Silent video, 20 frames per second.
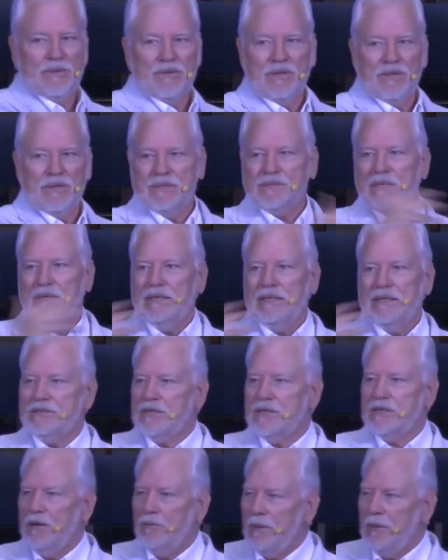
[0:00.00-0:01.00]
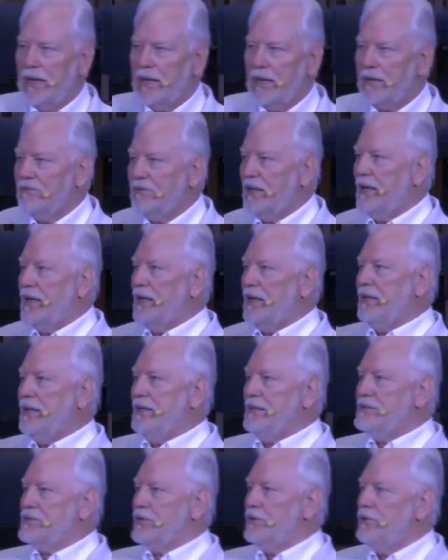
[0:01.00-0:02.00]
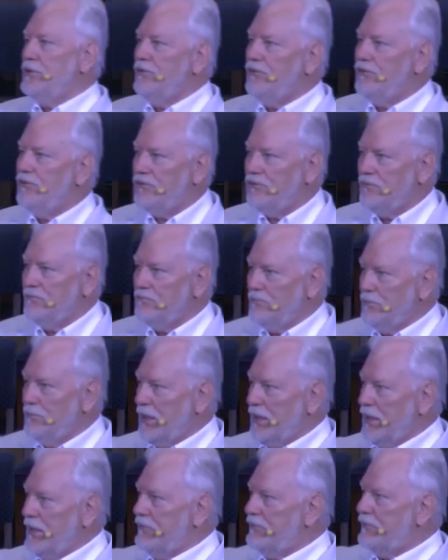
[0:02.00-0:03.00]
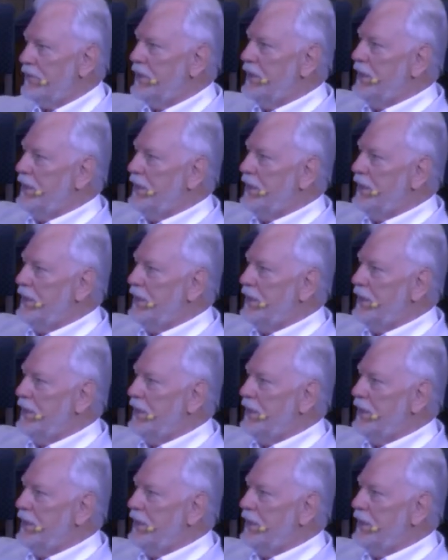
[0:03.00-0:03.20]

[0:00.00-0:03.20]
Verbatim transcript: this and he's come out of that and he's a new believer and